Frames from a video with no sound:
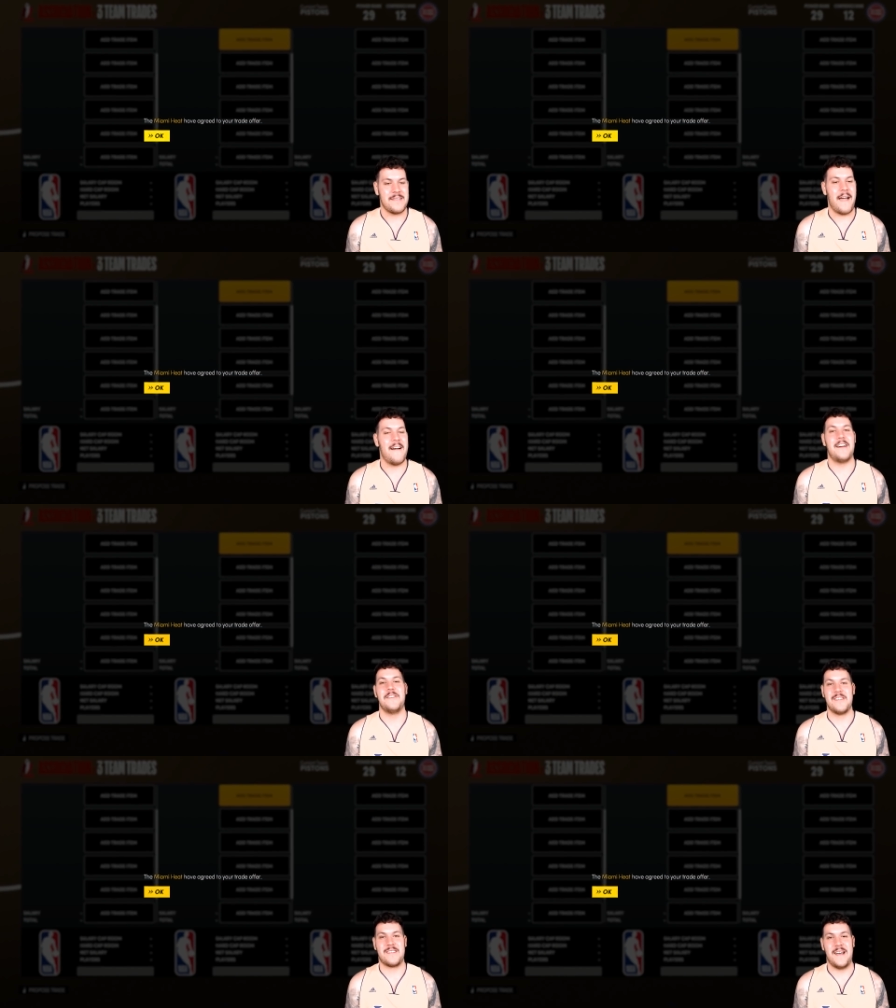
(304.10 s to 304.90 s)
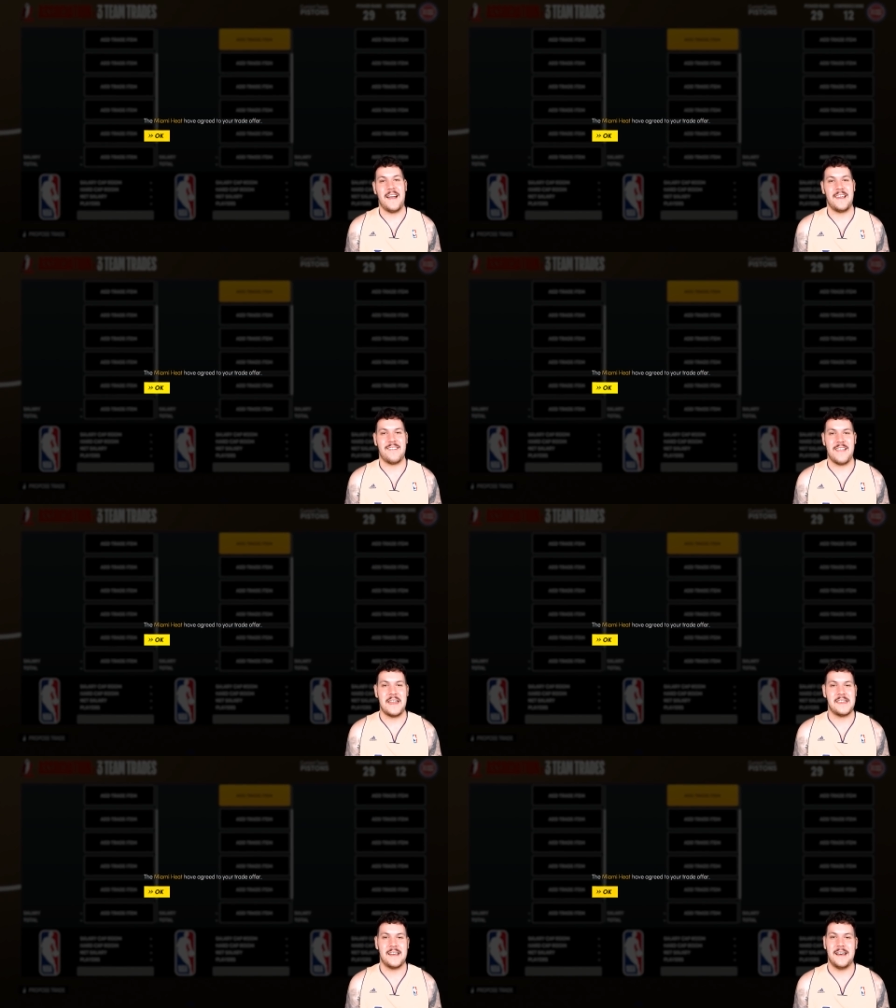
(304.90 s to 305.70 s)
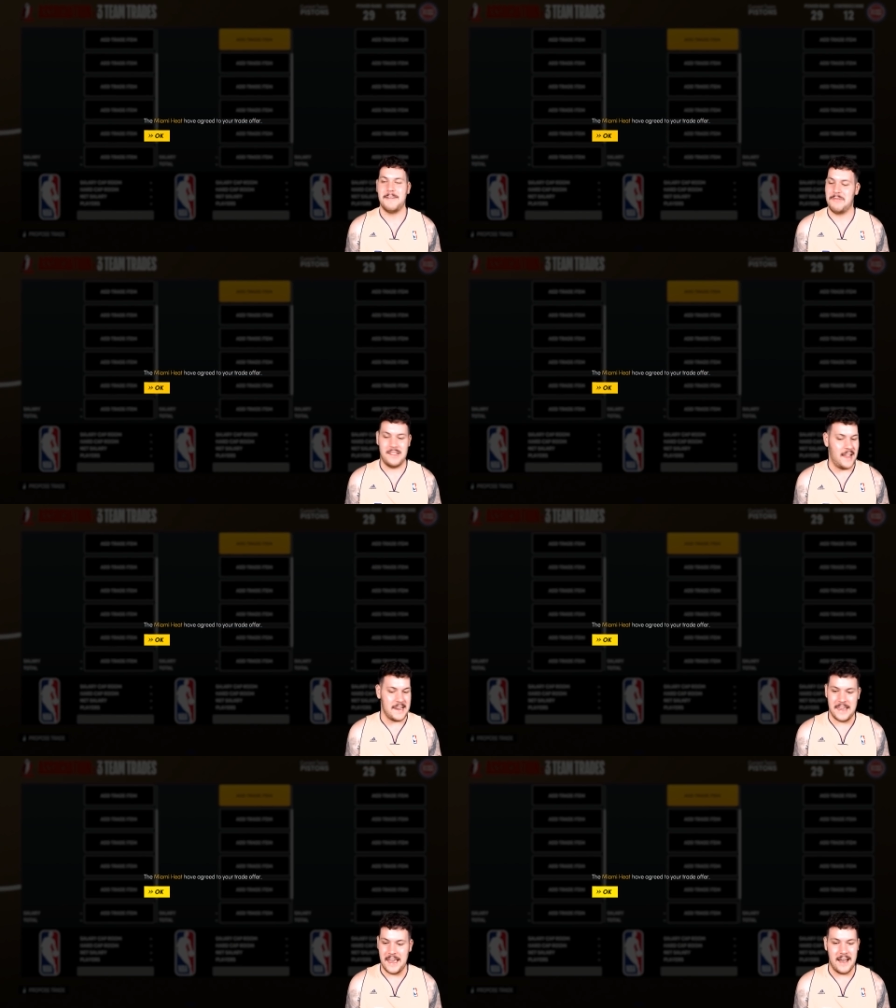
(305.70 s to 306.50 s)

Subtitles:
is now our new starting center. Bloody